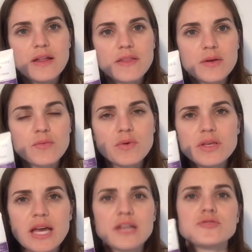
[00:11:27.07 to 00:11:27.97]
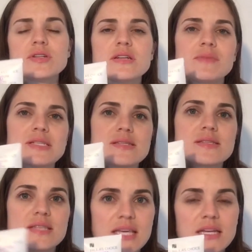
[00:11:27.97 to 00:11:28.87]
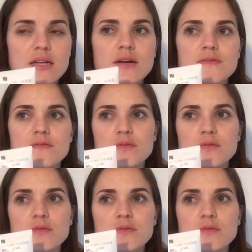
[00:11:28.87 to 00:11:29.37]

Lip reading: that really hydrated my skin enough